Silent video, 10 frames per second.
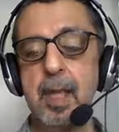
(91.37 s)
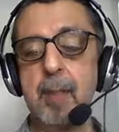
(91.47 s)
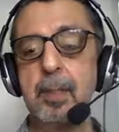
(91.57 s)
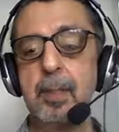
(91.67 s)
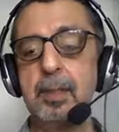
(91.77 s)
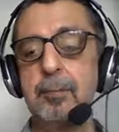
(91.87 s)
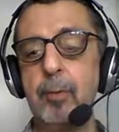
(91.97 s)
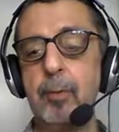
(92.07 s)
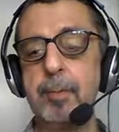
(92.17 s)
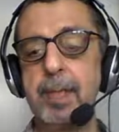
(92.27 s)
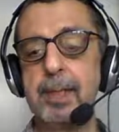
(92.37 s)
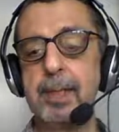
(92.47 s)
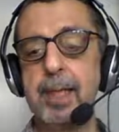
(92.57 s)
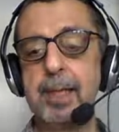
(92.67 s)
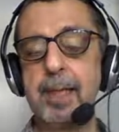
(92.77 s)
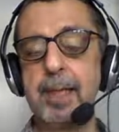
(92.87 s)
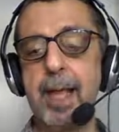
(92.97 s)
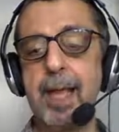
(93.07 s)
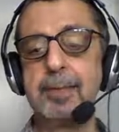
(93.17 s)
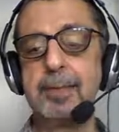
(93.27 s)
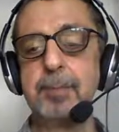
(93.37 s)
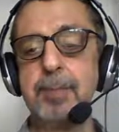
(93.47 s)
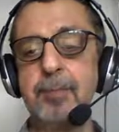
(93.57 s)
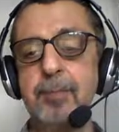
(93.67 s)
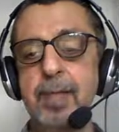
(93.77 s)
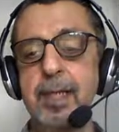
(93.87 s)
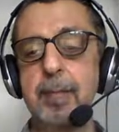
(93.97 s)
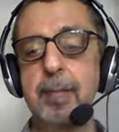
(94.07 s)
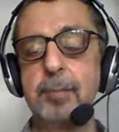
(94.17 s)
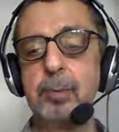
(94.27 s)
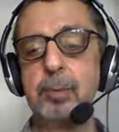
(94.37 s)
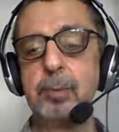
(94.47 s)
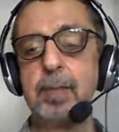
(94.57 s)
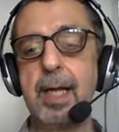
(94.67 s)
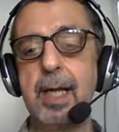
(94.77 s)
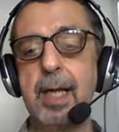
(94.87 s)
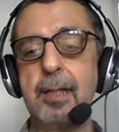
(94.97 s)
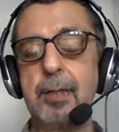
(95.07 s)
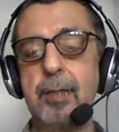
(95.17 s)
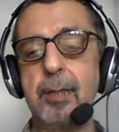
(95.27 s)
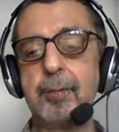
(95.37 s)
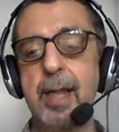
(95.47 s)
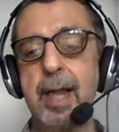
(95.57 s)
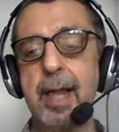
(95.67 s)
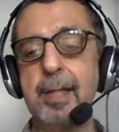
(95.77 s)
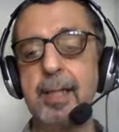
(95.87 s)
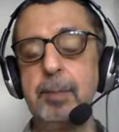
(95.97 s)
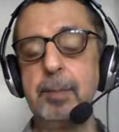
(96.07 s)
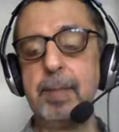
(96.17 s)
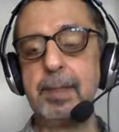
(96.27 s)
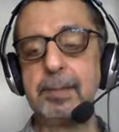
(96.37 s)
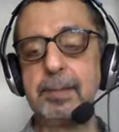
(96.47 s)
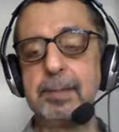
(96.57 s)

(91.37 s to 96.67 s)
But the forepeak tank has been filled up to a height of 18 meters,